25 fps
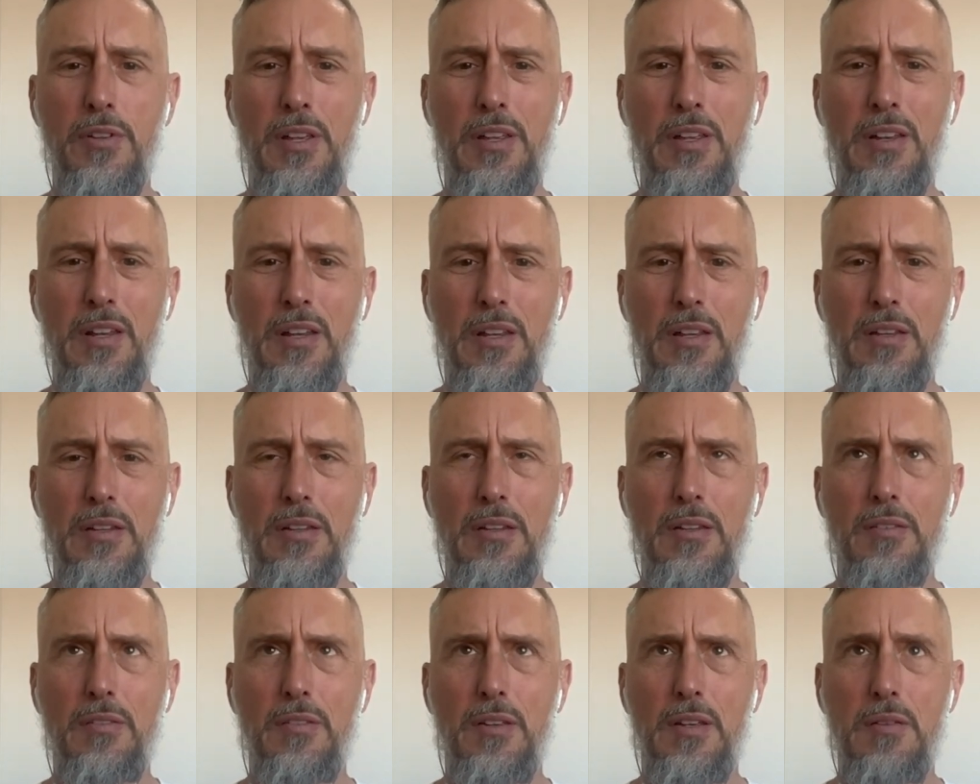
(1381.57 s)
in
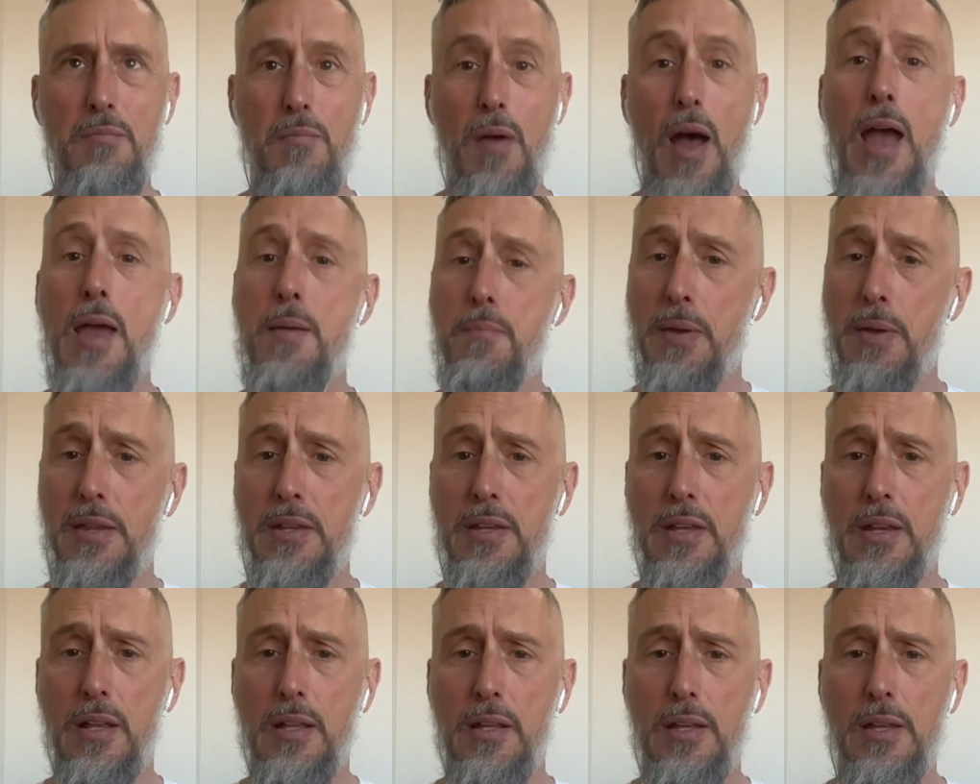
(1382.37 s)
in
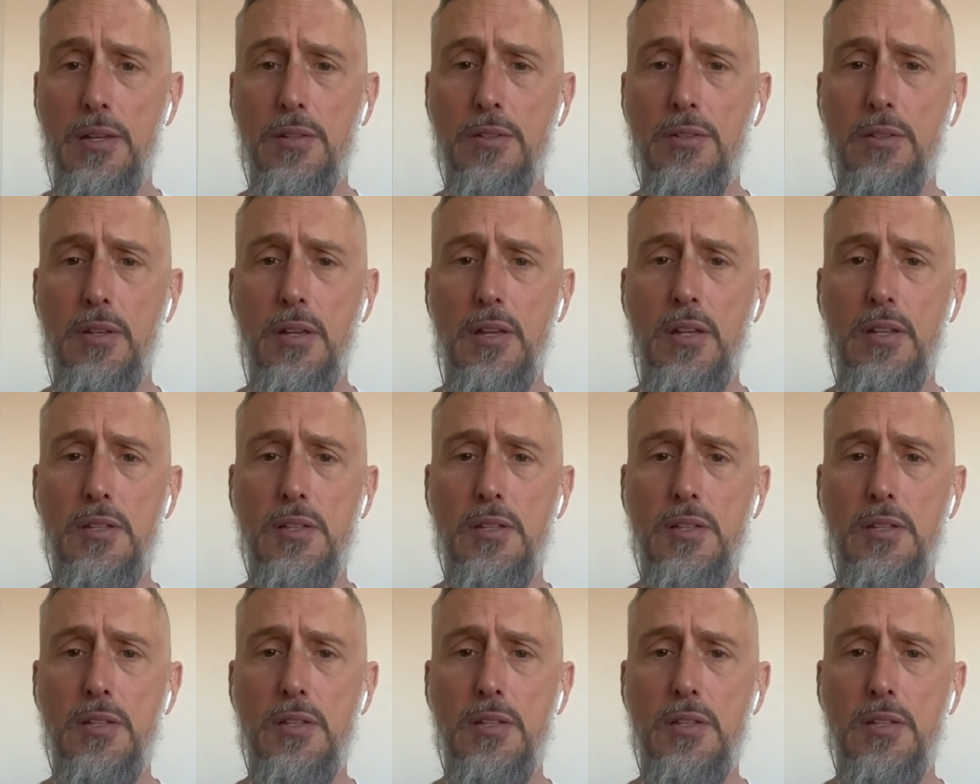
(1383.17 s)
opinion at least,